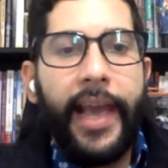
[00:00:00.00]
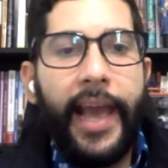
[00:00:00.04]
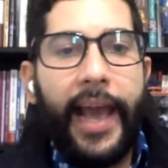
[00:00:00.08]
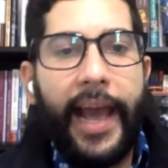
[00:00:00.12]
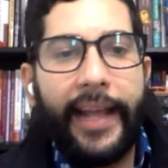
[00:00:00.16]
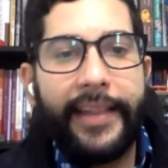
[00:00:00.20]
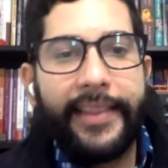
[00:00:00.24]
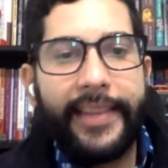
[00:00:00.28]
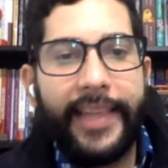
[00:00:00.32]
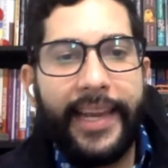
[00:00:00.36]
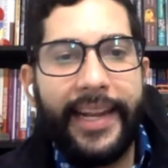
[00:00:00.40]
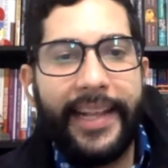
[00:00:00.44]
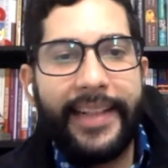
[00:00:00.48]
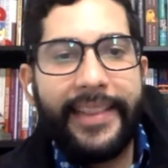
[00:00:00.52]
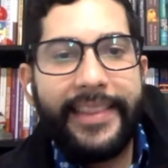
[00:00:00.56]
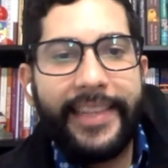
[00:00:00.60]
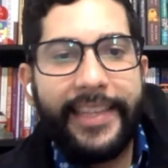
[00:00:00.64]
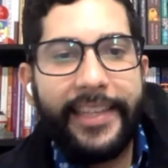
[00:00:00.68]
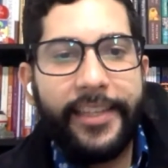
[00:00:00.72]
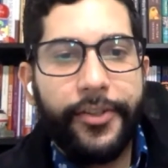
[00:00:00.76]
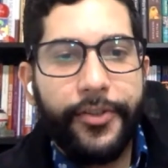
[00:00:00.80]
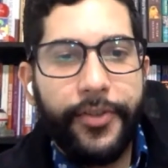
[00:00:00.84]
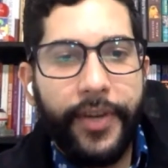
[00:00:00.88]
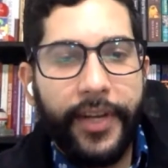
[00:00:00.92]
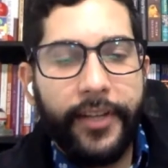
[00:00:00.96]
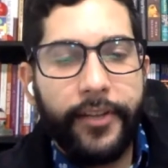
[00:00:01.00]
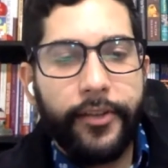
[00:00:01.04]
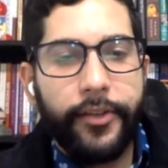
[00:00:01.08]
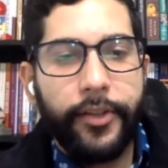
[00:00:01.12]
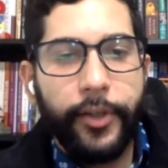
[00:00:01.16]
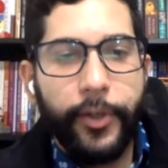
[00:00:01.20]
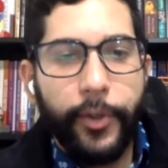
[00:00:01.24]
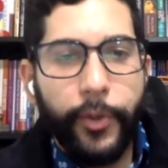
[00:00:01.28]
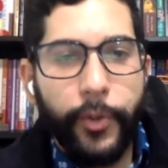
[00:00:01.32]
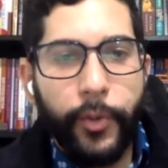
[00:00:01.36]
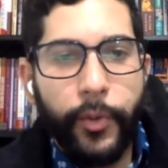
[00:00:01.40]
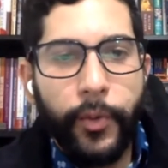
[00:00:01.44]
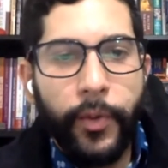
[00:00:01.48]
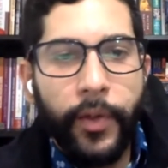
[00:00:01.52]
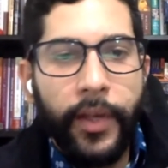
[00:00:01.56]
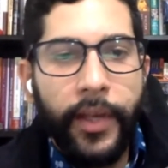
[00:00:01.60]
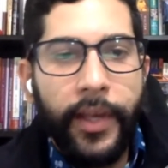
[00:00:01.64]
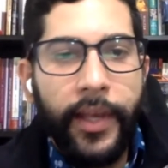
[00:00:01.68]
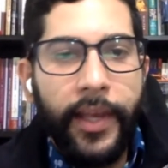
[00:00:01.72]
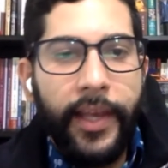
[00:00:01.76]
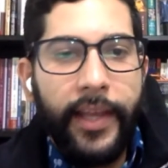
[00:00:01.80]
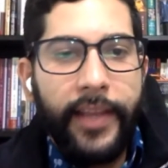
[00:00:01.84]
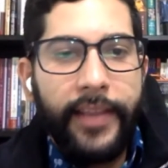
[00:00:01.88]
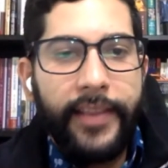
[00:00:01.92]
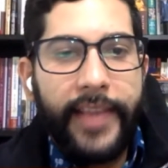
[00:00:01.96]
And then in District 2,
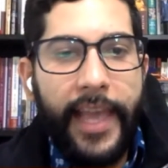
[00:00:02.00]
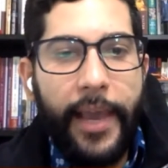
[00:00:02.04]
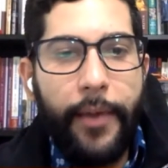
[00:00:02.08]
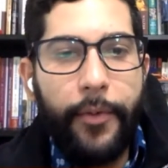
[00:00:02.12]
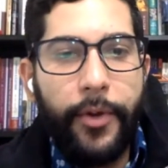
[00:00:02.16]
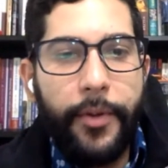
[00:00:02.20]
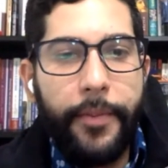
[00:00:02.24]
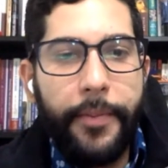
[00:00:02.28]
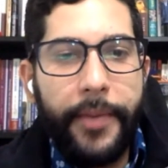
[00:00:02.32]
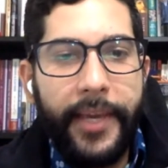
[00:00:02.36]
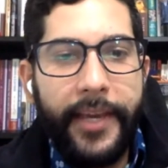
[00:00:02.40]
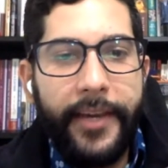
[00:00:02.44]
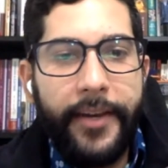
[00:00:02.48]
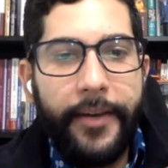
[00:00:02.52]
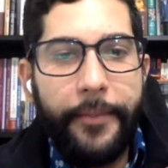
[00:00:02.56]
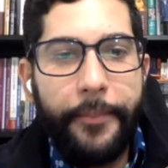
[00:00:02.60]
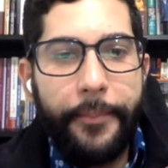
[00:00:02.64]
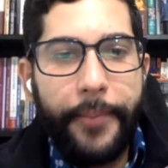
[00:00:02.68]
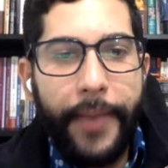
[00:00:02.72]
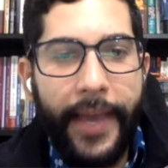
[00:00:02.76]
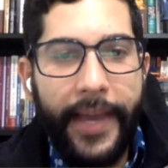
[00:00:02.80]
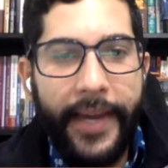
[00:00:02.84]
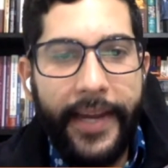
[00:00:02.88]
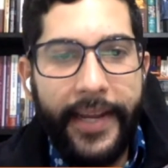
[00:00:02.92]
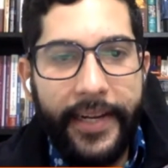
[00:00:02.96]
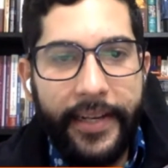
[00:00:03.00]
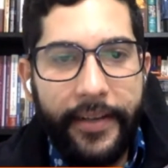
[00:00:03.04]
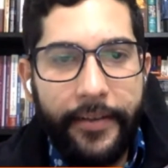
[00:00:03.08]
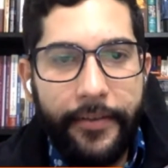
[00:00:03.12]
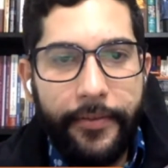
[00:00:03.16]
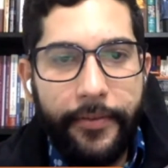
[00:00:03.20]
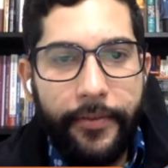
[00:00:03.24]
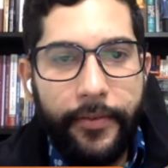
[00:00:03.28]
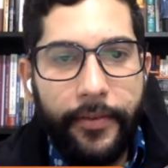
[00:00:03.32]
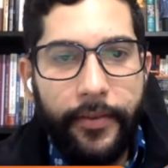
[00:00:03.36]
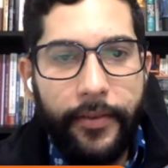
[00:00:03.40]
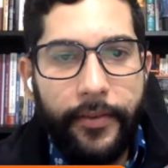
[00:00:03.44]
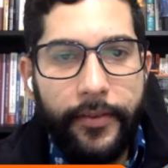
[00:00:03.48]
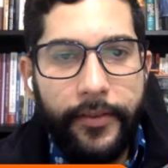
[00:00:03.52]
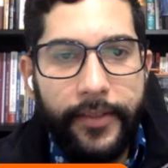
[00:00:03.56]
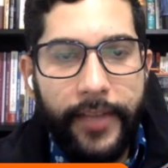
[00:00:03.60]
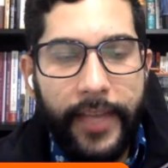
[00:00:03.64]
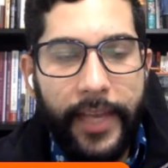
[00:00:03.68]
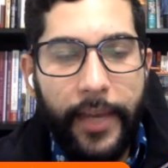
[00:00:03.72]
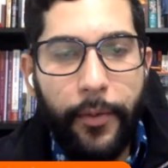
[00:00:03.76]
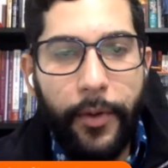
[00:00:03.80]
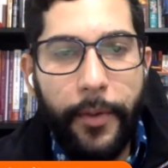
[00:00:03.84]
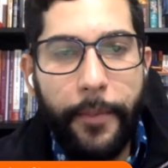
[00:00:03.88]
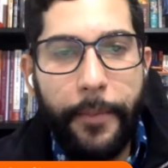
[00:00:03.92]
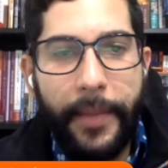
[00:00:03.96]
they would be competitive. See,
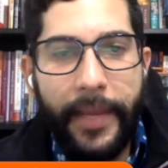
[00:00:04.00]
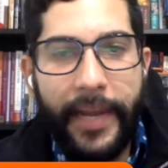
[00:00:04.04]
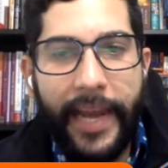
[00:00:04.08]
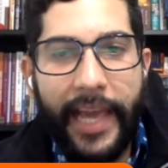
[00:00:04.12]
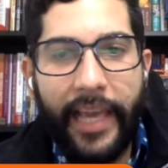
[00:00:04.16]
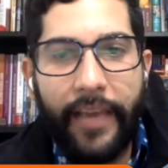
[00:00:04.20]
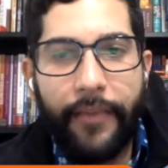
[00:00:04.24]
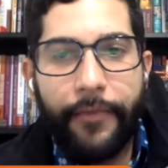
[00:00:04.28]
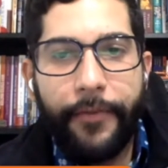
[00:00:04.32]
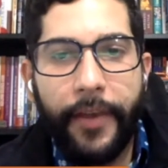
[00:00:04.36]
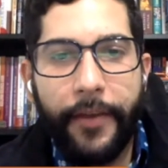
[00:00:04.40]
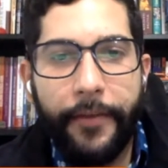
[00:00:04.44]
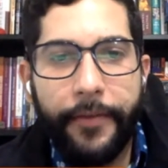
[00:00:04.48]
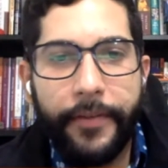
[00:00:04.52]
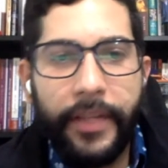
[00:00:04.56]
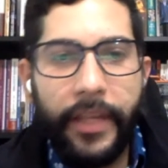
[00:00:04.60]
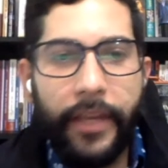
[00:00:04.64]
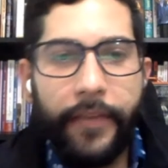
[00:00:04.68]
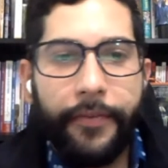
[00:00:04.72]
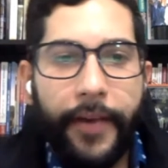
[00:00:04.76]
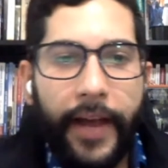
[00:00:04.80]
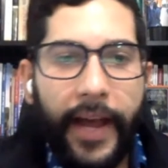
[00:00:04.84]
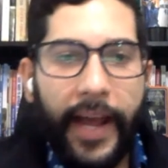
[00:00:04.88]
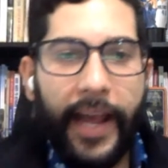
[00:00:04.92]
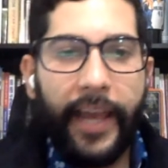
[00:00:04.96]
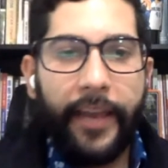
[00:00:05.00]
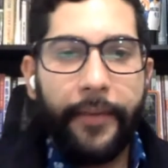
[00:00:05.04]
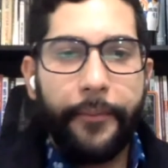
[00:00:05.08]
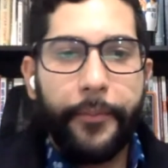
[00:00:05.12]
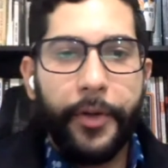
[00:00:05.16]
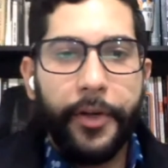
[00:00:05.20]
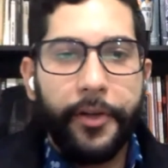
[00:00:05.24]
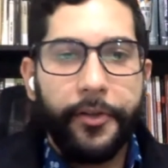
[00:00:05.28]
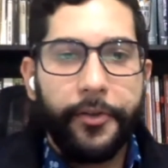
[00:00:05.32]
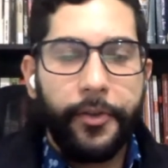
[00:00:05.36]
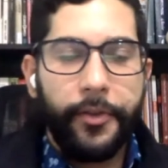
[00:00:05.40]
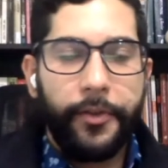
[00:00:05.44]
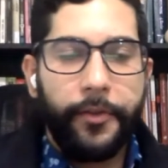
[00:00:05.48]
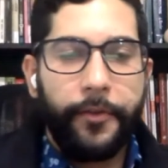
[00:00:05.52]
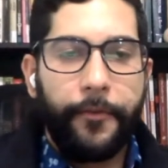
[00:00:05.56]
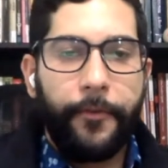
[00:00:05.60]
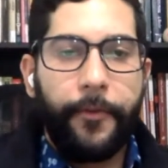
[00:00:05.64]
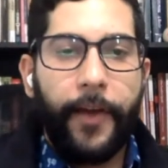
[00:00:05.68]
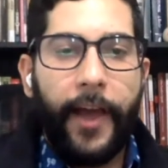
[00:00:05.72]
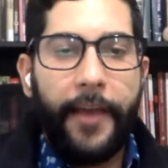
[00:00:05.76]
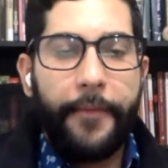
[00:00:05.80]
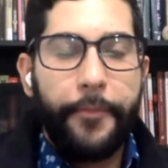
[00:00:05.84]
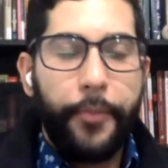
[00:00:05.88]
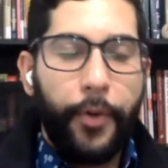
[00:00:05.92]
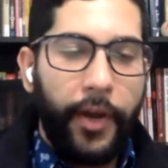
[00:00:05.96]
it would be like 55 versus
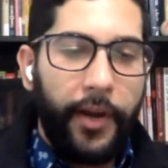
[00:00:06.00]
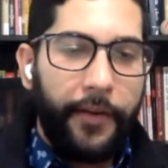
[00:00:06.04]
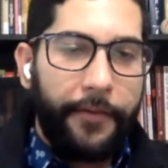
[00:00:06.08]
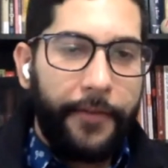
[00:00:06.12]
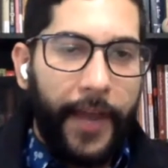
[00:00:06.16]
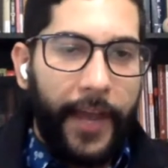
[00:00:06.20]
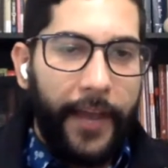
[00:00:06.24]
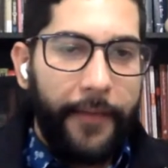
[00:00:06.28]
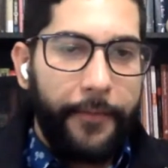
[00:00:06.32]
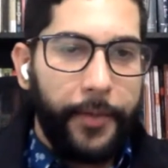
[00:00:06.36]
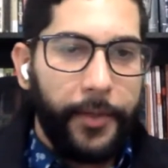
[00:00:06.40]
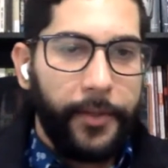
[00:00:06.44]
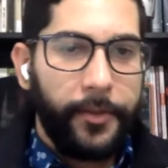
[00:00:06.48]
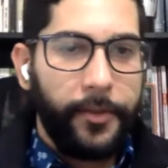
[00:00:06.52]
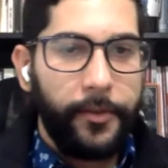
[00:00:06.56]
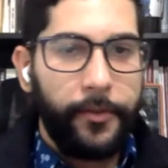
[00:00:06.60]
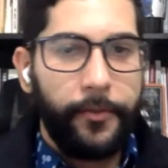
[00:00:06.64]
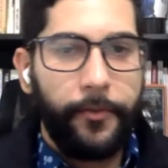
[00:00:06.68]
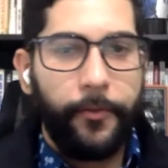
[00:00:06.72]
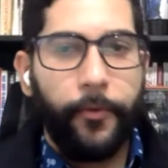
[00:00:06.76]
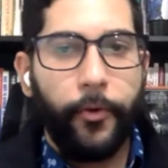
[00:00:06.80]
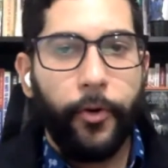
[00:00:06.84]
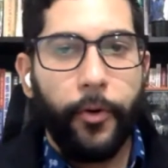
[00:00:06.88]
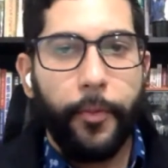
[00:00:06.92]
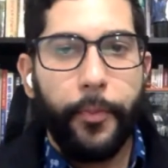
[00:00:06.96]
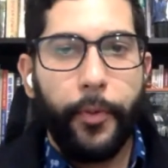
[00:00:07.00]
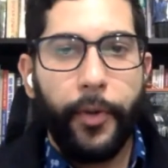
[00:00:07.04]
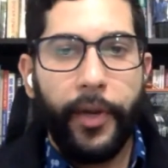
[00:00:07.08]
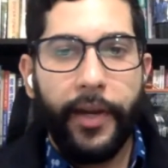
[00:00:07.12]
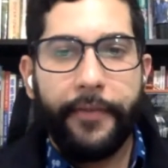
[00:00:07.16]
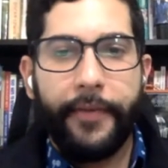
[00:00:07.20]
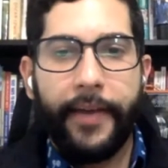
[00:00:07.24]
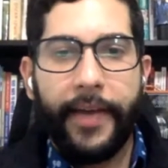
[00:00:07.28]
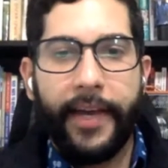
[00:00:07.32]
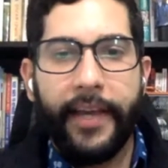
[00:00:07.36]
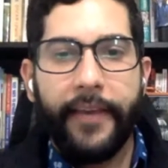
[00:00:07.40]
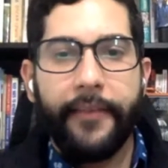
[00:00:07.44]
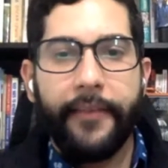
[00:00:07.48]
5.5 versus 4.5.